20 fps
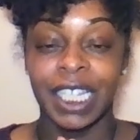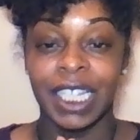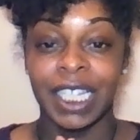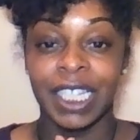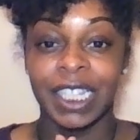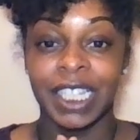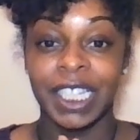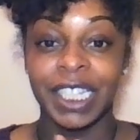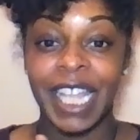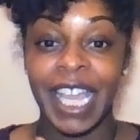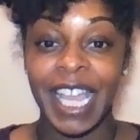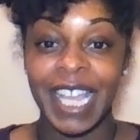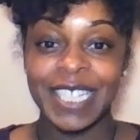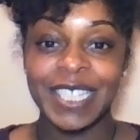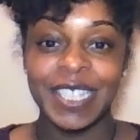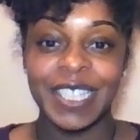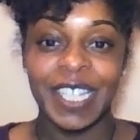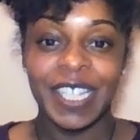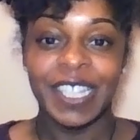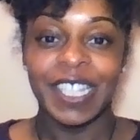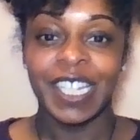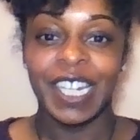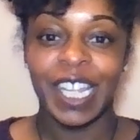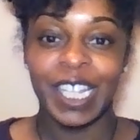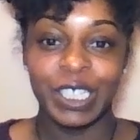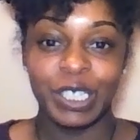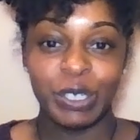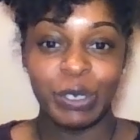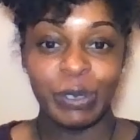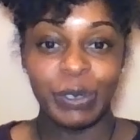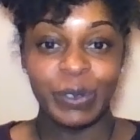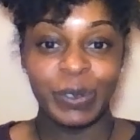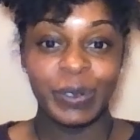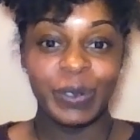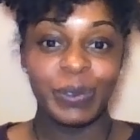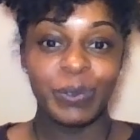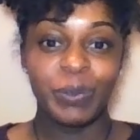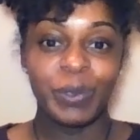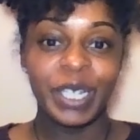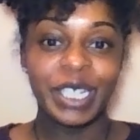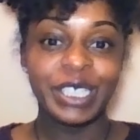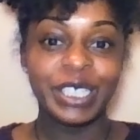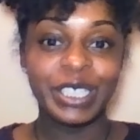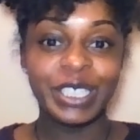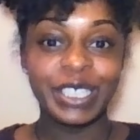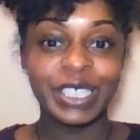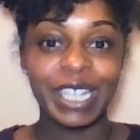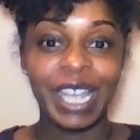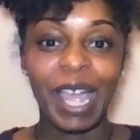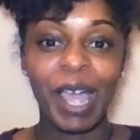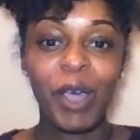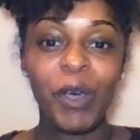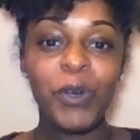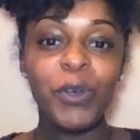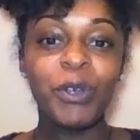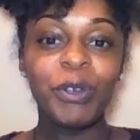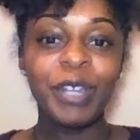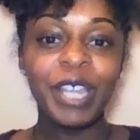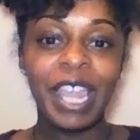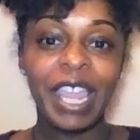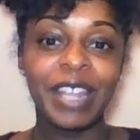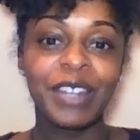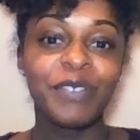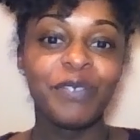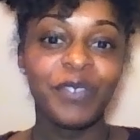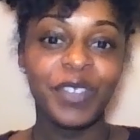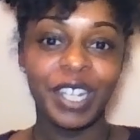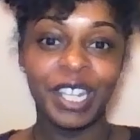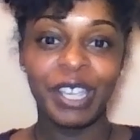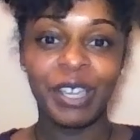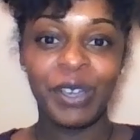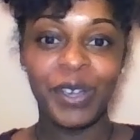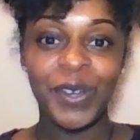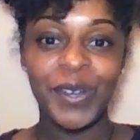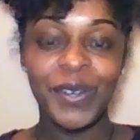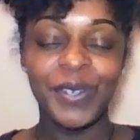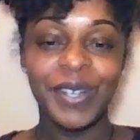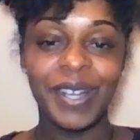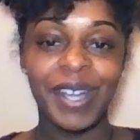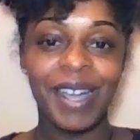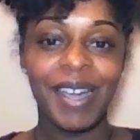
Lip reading: the last thing that I do, which I'll create a video